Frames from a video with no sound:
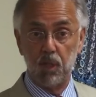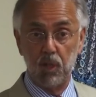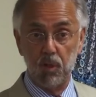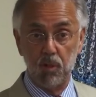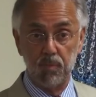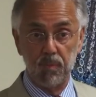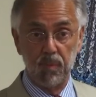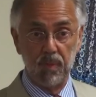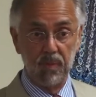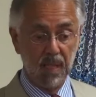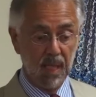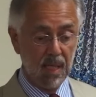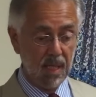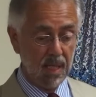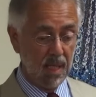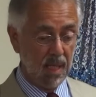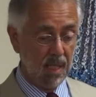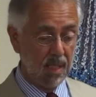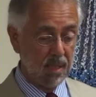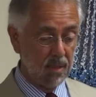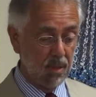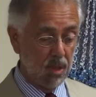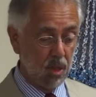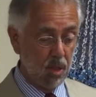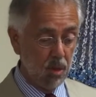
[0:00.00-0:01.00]

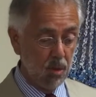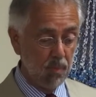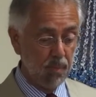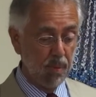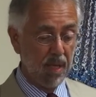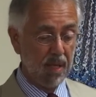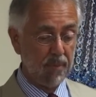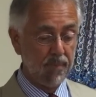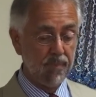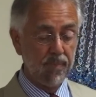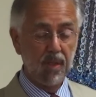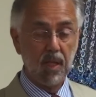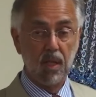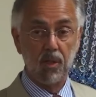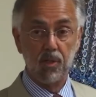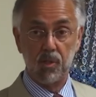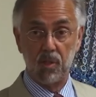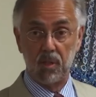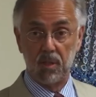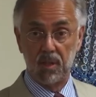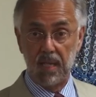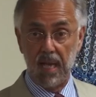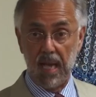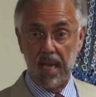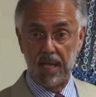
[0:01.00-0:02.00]
Cuba
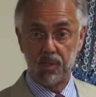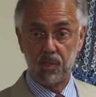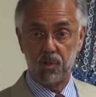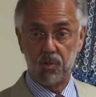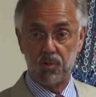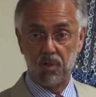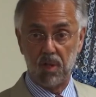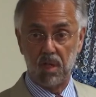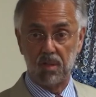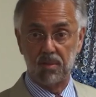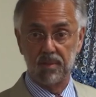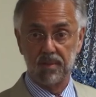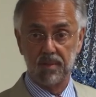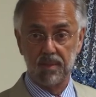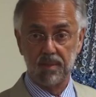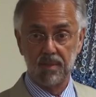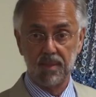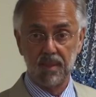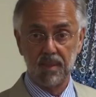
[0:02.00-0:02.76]
to Castro.